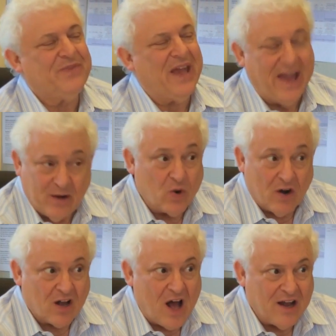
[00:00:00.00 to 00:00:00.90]
and wear
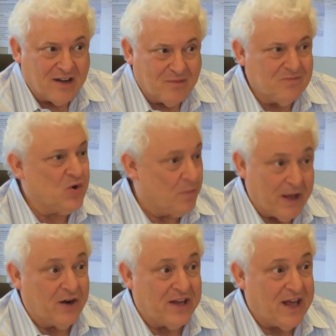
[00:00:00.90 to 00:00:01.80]
a condom, or
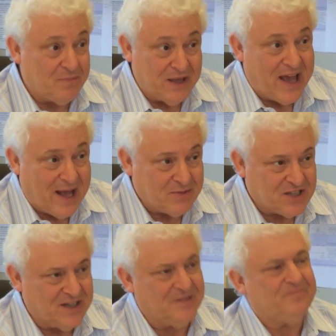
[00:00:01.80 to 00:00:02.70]
better yet, be
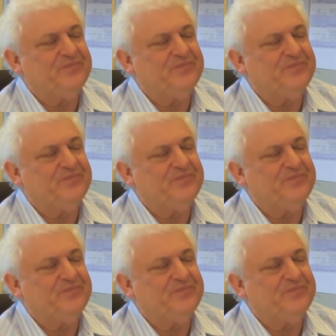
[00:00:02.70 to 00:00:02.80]
abstinent.